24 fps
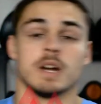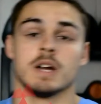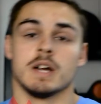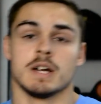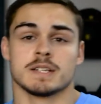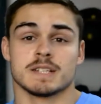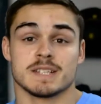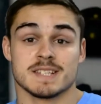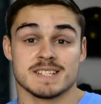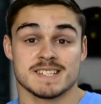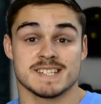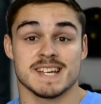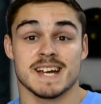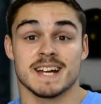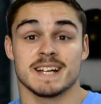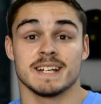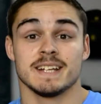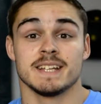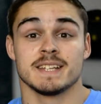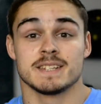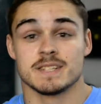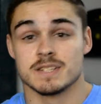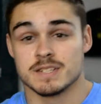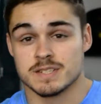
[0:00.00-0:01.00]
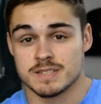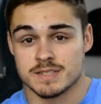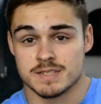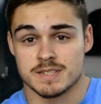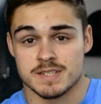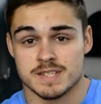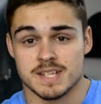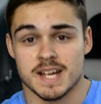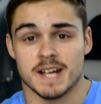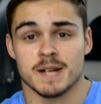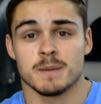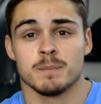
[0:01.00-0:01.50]
So the
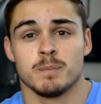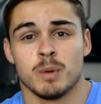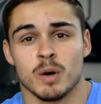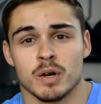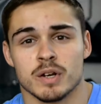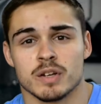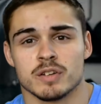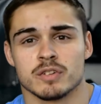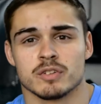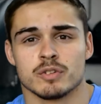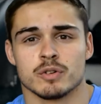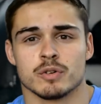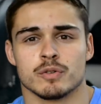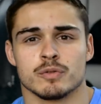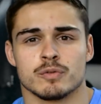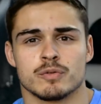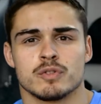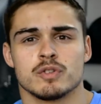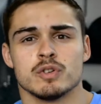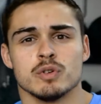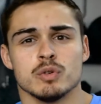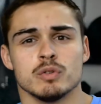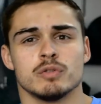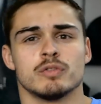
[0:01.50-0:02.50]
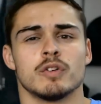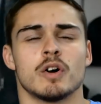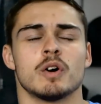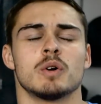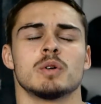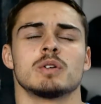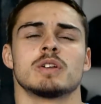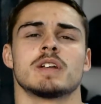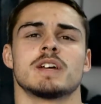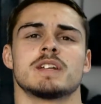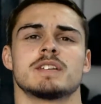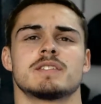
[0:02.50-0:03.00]
second point is sort of
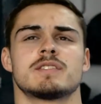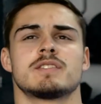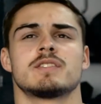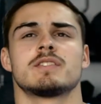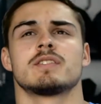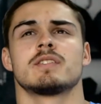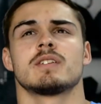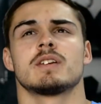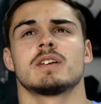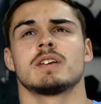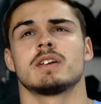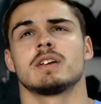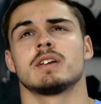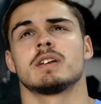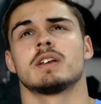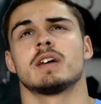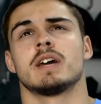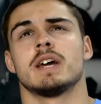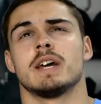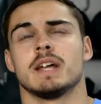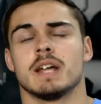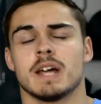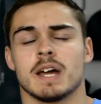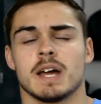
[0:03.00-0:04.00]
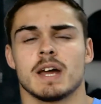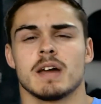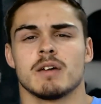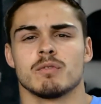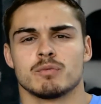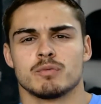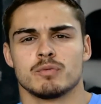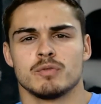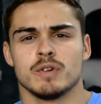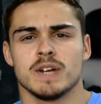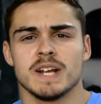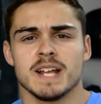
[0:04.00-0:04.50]
twofold. It
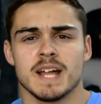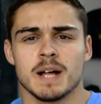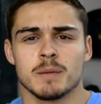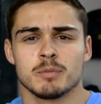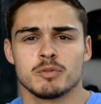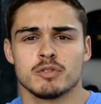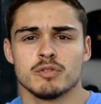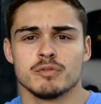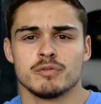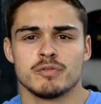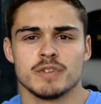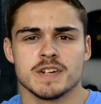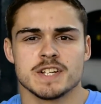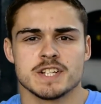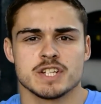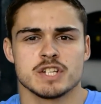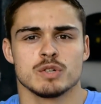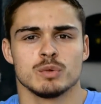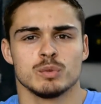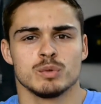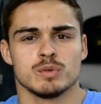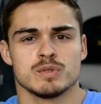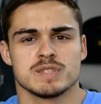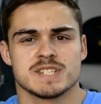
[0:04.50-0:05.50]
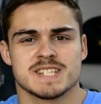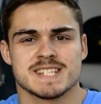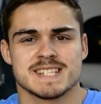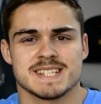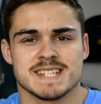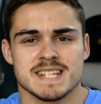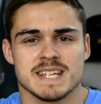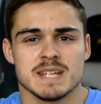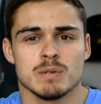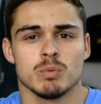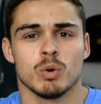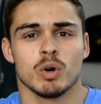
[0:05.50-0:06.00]
really helps you visually
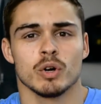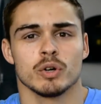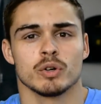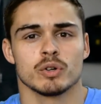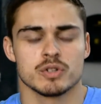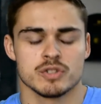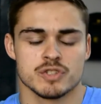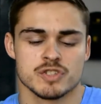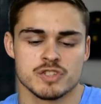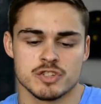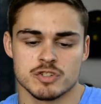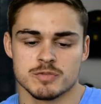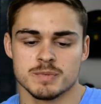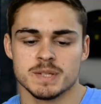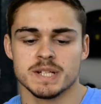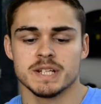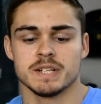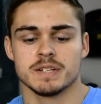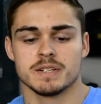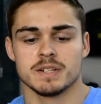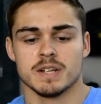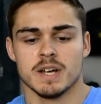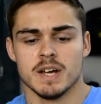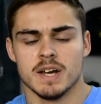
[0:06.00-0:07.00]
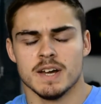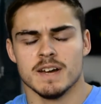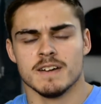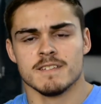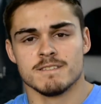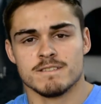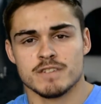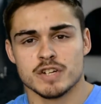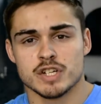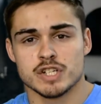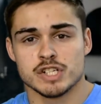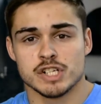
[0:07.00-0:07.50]
see what you're consuming and
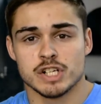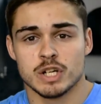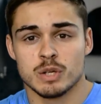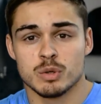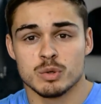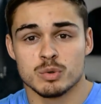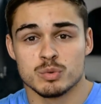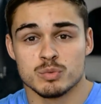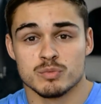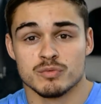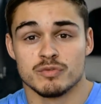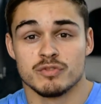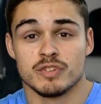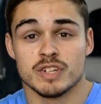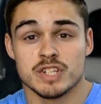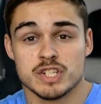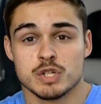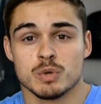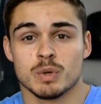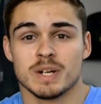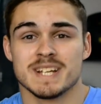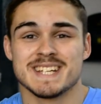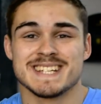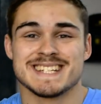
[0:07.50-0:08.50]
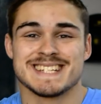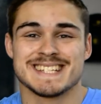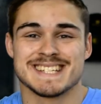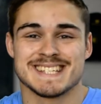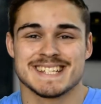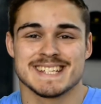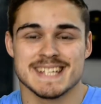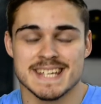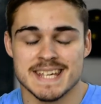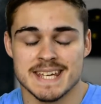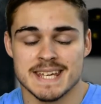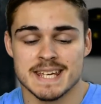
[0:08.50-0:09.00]
visually
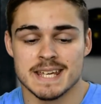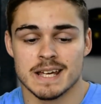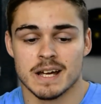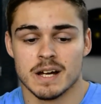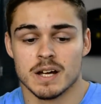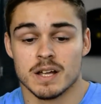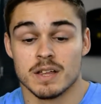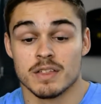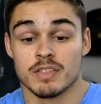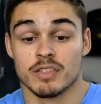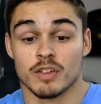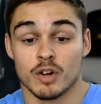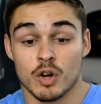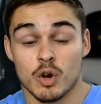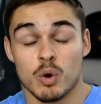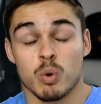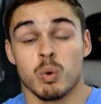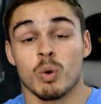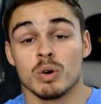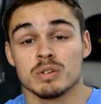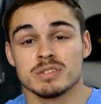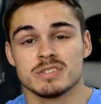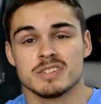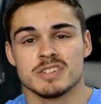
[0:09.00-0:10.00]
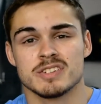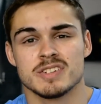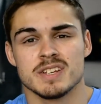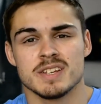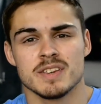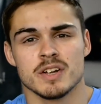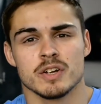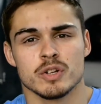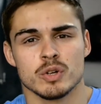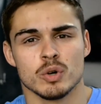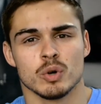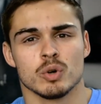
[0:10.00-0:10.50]
see the quantity
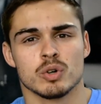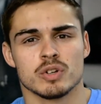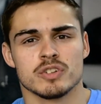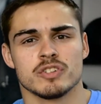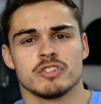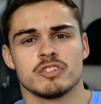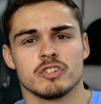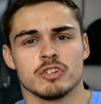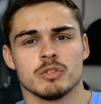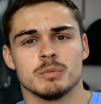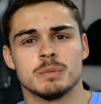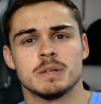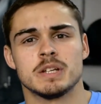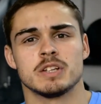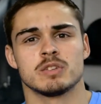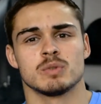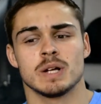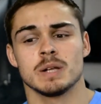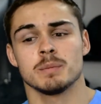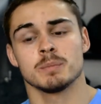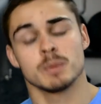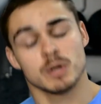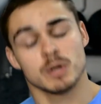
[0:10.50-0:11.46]
that you're consuming as well,